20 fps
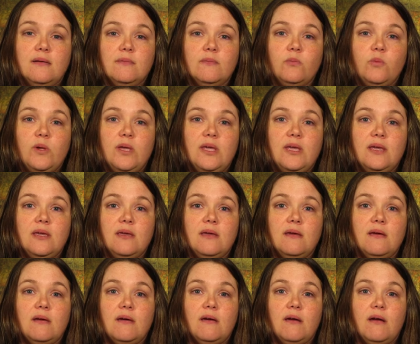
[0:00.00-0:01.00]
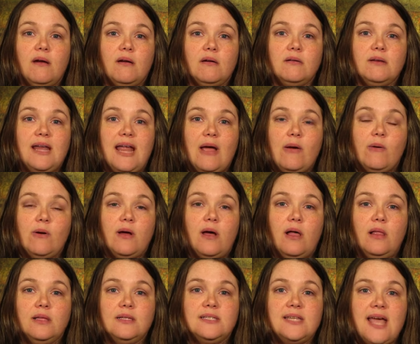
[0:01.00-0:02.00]
we are now
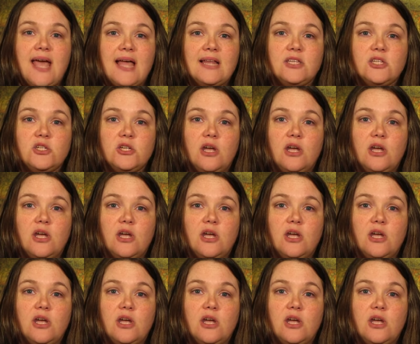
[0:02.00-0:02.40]
all attached